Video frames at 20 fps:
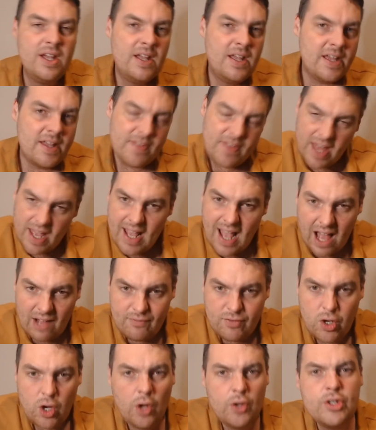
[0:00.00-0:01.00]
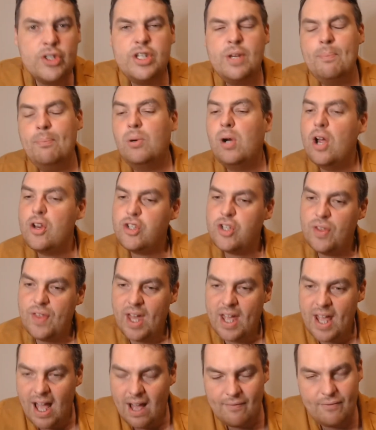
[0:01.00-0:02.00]
They have constant pressure.
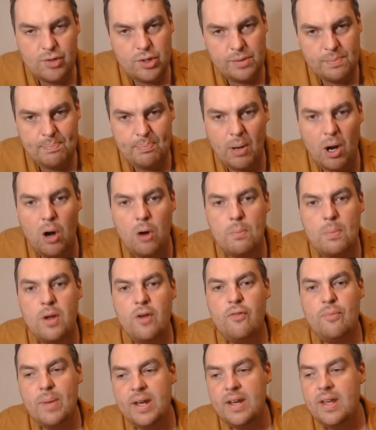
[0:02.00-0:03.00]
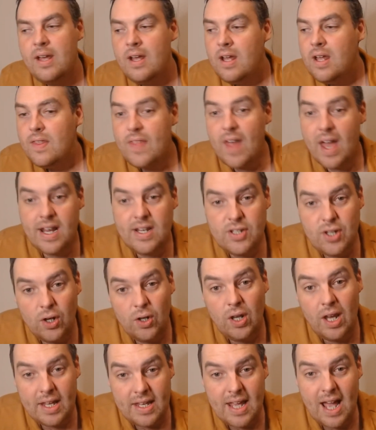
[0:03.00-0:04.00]
They have good ball movement. They don't
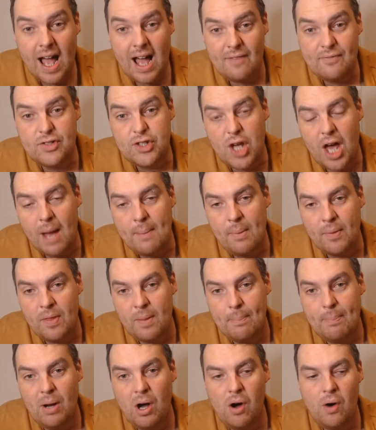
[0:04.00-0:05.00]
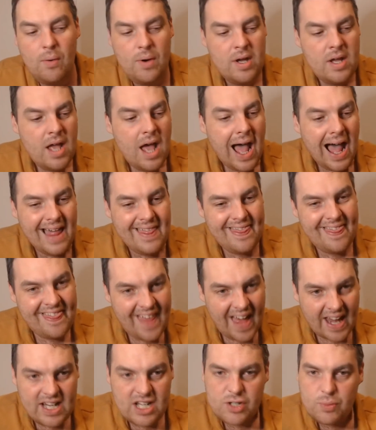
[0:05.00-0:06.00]
let you have time on the ball. And
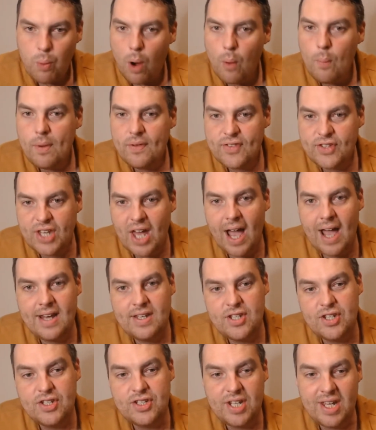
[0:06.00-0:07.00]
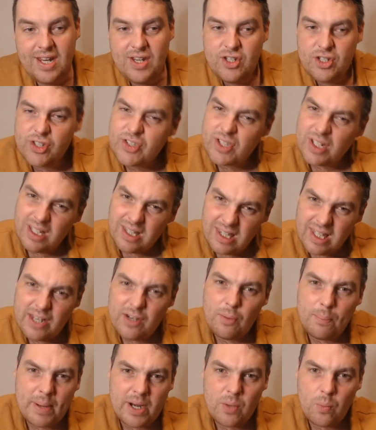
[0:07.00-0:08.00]
that is what we've started to see. Just a little
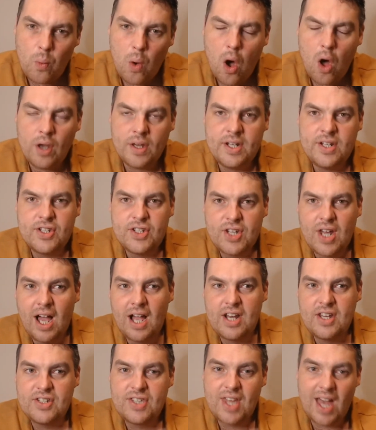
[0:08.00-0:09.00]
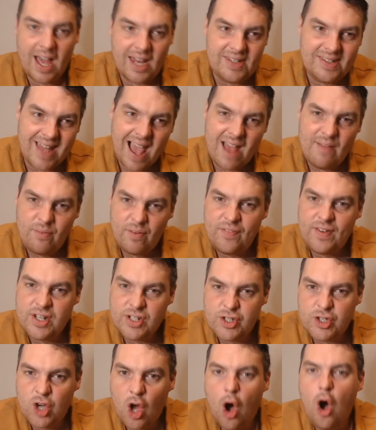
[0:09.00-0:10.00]
bit of warning signs that
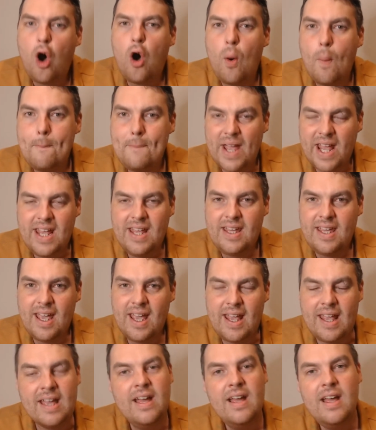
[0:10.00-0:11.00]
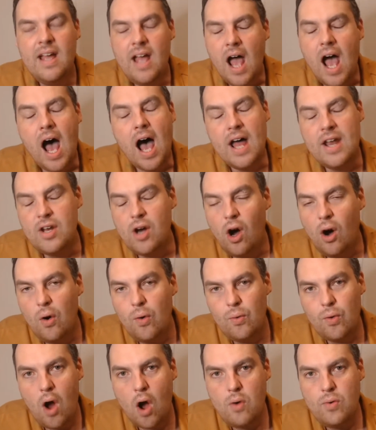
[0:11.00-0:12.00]
everything's not all peaky and all
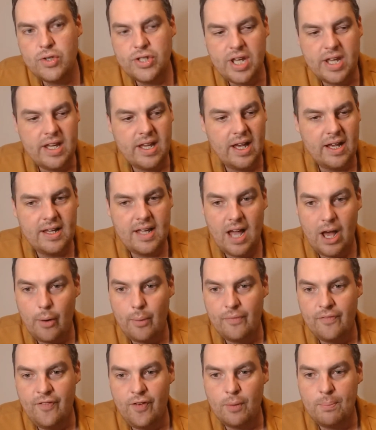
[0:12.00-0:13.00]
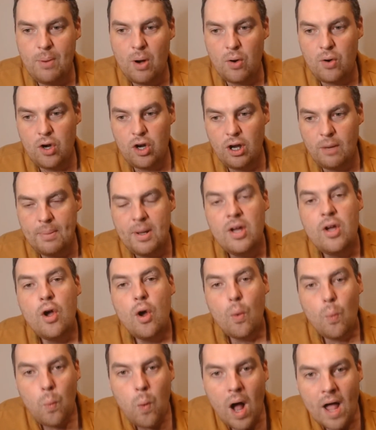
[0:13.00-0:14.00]
rosy at Carlton Football Club
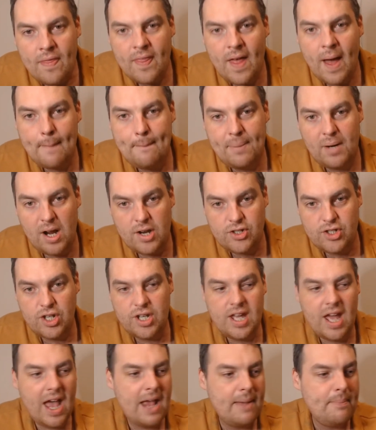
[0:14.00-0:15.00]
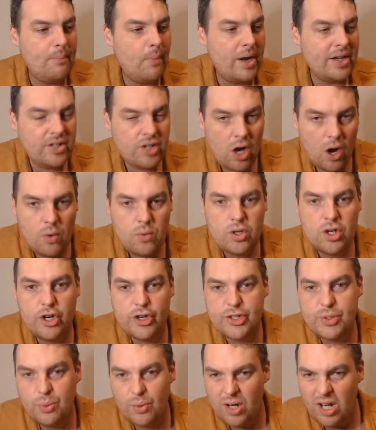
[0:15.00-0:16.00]
when that pressure came. When Gold
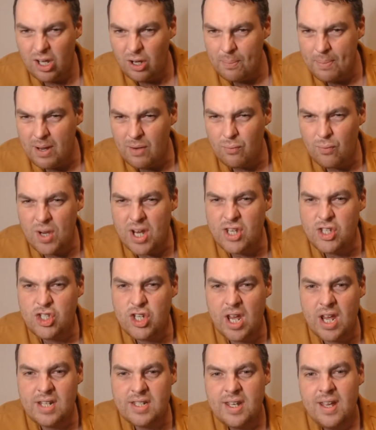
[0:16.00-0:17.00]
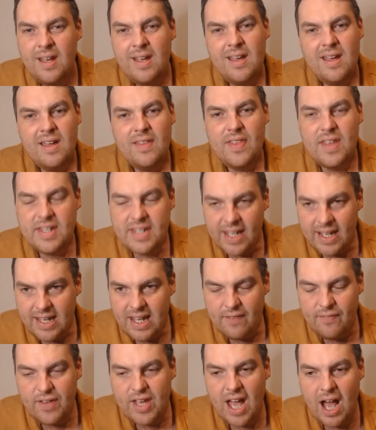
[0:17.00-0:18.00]
Coast were a little bit rigid, they didn't
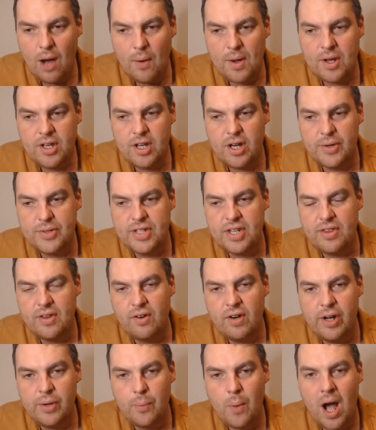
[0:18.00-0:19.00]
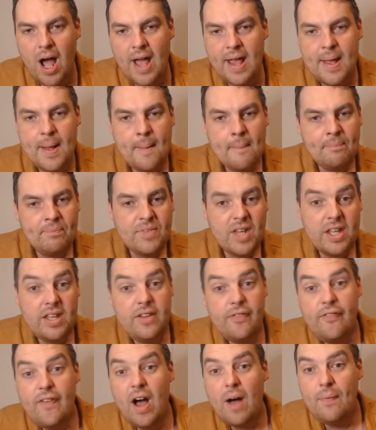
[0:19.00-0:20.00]
give Carlton girls it their own way, you
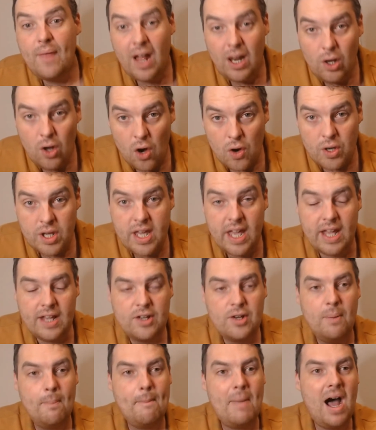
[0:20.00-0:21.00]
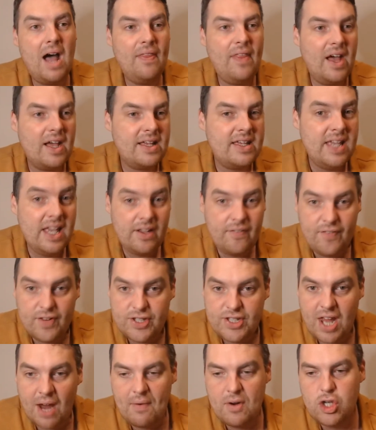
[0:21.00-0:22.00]
found that long kick come back, that kick for
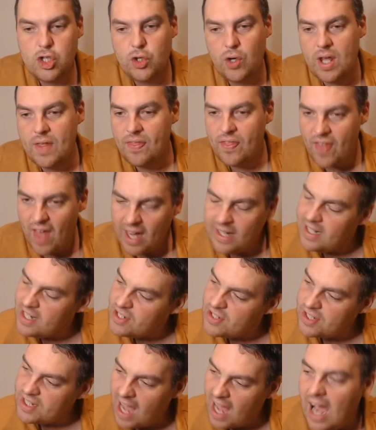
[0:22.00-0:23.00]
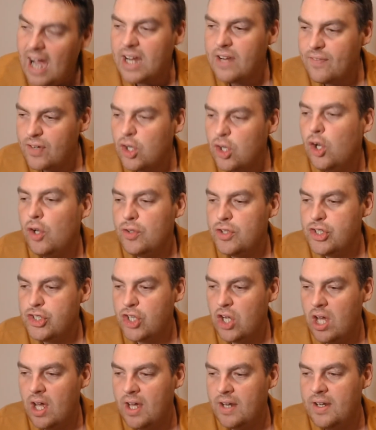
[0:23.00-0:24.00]
territory. And that is kind of a
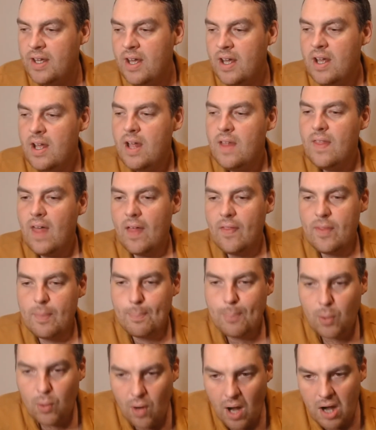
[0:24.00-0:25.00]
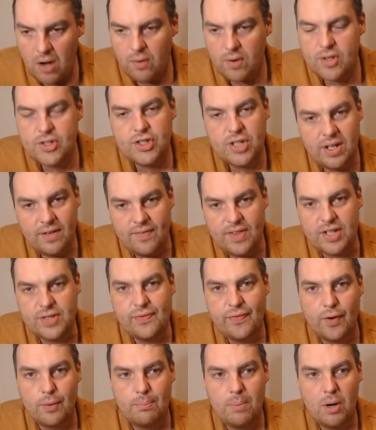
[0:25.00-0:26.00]
concern, that the priority of this
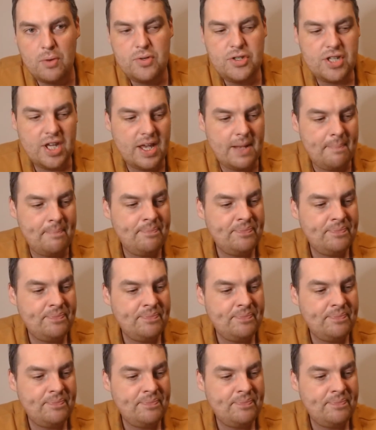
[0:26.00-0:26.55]
football team